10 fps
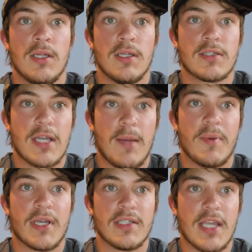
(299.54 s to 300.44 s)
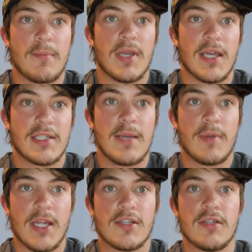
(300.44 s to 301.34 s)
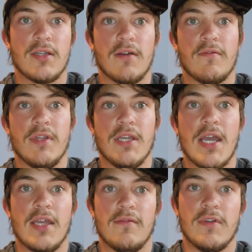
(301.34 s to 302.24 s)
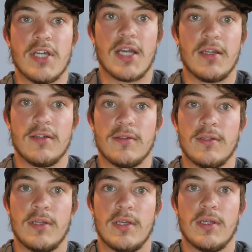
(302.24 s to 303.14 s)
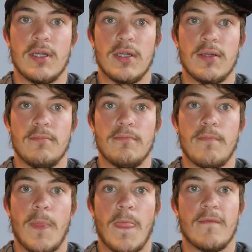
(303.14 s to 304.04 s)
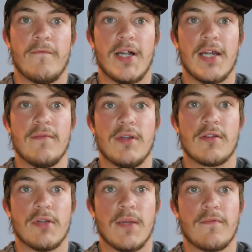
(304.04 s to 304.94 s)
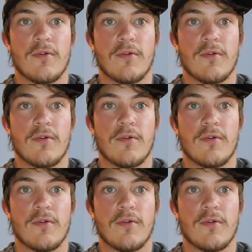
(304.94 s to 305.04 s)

Scopic examination of the A vagina. 5. Another name for